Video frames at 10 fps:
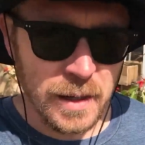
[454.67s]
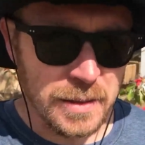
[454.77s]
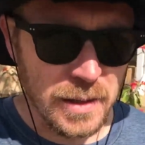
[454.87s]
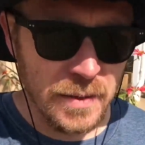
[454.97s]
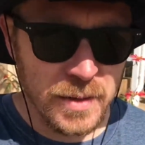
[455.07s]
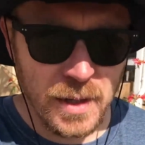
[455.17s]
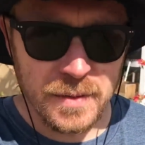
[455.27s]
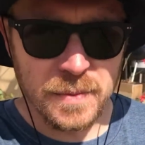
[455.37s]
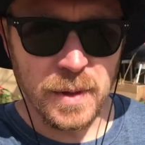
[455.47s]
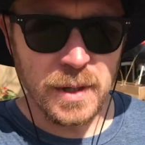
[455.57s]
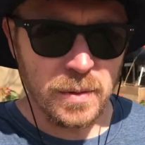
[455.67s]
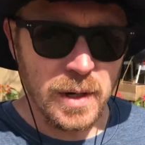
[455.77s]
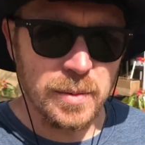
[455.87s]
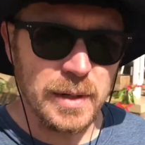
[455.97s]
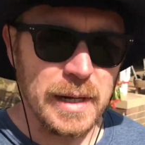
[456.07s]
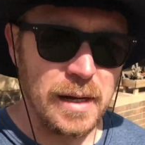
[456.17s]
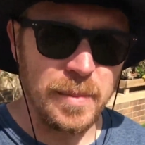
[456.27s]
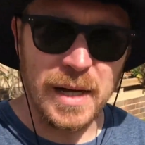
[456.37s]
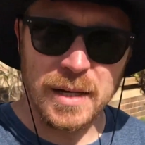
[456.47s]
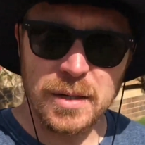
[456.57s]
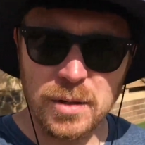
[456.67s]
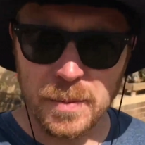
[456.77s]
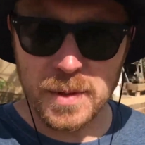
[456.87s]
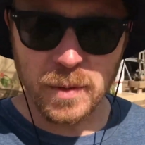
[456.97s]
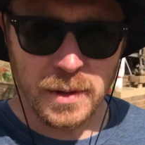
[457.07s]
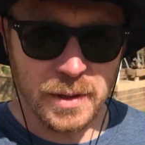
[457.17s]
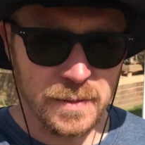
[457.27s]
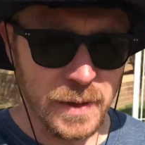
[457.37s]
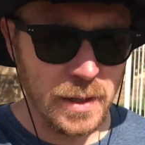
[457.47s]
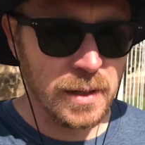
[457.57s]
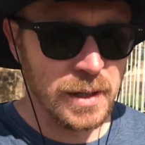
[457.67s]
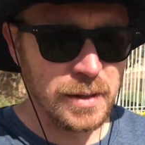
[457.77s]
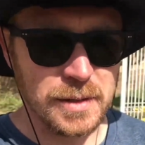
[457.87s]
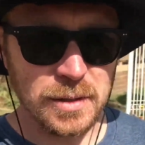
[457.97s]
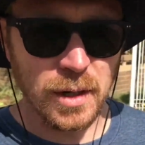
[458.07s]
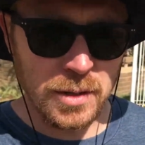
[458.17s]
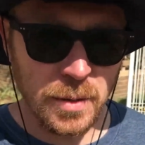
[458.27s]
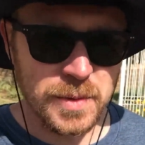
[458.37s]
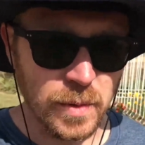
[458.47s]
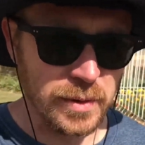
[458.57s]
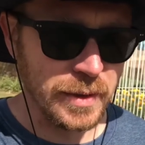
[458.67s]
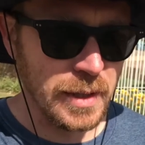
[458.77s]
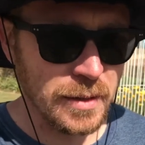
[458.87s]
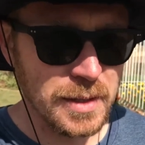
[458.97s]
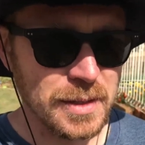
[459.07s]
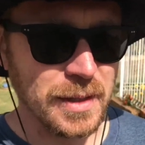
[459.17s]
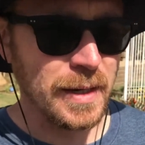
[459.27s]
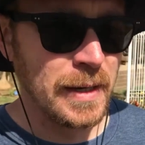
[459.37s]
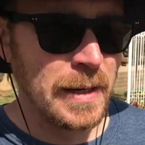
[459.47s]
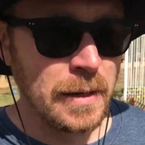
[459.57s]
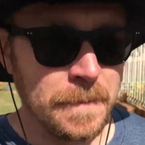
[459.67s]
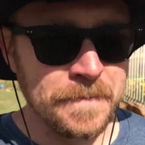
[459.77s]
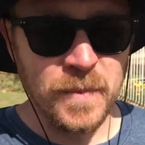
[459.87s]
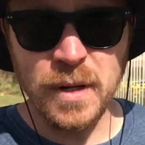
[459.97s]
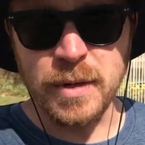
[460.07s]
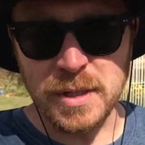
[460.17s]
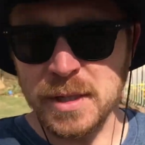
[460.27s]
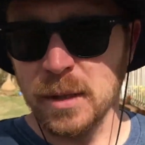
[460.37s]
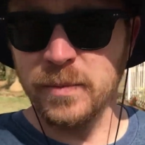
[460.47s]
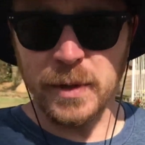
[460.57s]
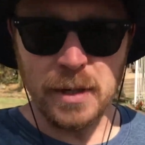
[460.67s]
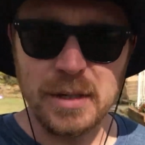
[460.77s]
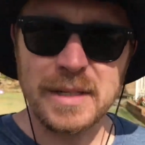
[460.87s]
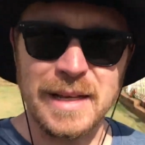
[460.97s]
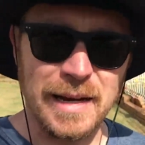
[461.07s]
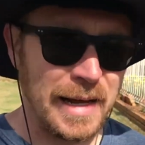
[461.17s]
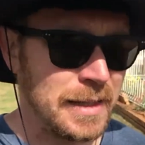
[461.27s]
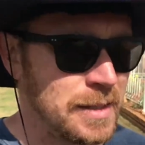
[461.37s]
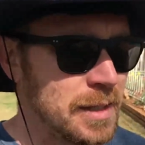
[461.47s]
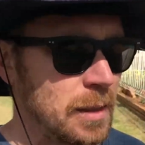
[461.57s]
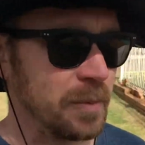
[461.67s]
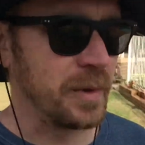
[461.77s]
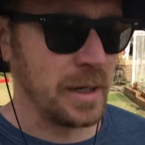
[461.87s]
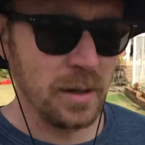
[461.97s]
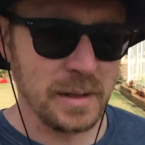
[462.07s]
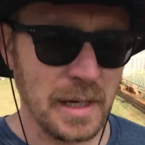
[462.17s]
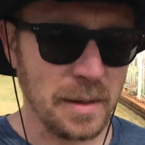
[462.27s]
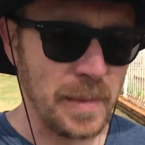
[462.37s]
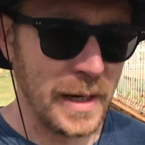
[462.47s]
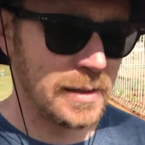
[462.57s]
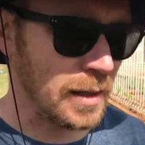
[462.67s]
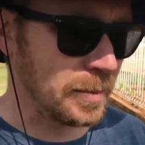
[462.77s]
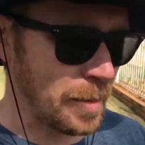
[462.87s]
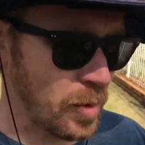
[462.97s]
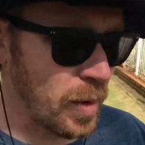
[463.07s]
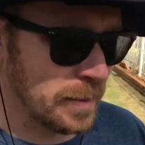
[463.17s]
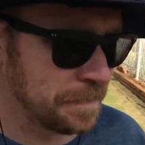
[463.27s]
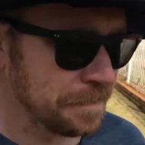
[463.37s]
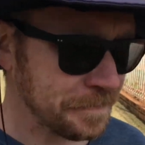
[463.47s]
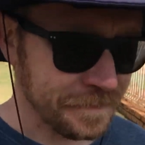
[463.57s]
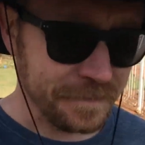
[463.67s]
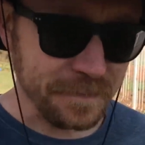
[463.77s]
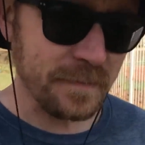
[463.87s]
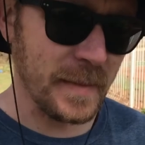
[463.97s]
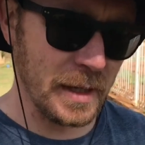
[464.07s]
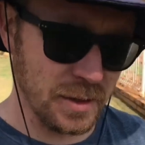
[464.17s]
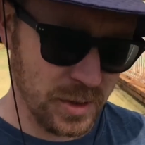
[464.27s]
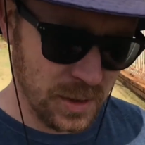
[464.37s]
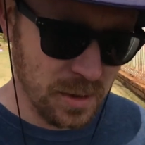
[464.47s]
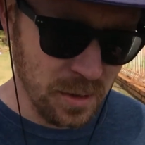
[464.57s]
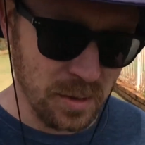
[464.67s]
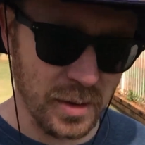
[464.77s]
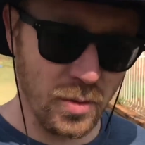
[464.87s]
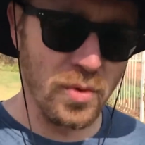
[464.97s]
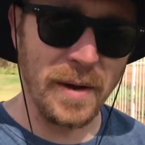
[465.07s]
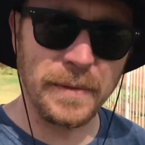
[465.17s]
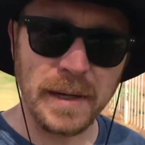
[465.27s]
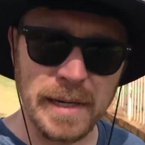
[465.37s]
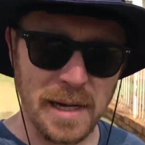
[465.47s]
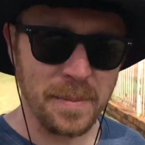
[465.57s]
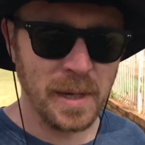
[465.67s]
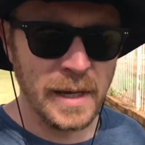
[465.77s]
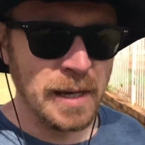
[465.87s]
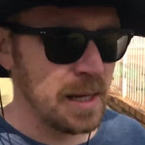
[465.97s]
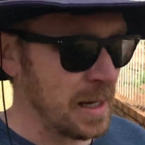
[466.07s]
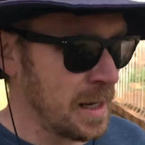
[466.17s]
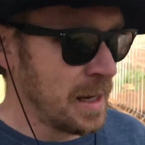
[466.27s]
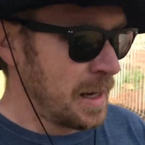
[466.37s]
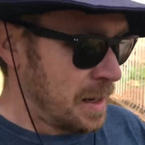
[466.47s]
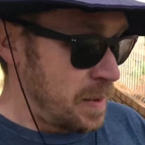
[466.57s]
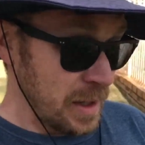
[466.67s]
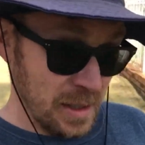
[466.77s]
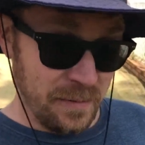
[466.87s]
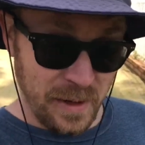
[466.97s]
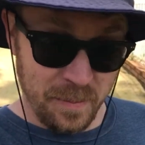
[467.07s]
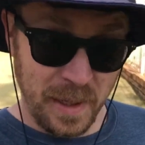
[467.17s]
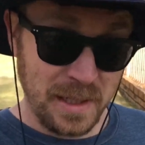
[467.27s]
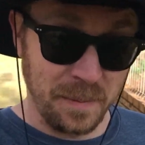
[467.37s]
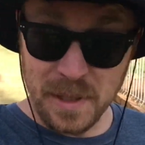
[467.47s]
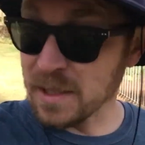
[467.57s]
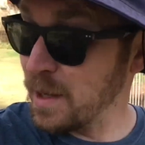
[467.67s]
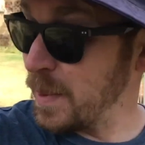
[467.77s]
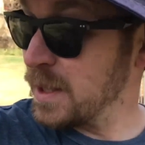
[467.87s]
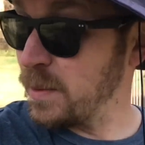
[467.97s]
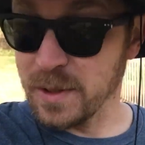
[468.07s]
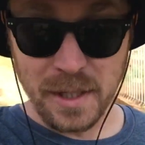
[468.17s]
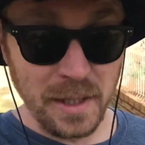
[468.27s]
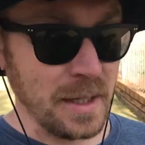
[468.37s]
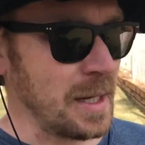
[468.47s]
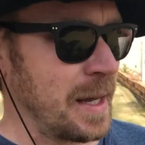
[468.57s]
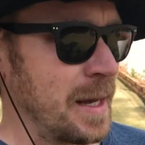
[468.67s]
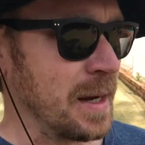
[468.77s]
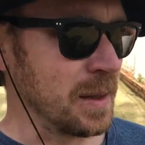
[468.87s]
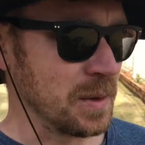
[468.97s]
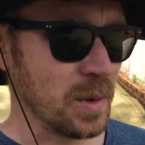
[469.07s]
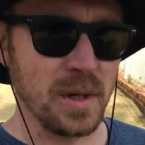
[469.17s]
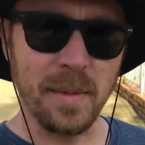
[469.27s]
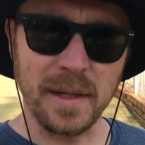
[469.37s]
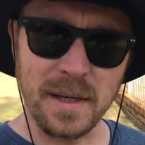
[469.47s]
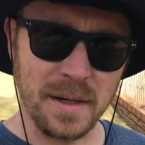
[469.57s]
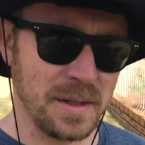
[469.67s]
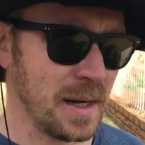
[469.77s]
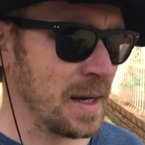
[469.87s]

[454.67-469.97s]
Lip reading: so even though I've spoken quite a bit now about topsoil in this video, this is not a topsoil video, this is not even a scalp video, this is a light scalp video. It's like my scalp number 1. It's just to do the rough cleanup, because if I picked up these clippings, which I didn't, I'll talk to you about that in a sec,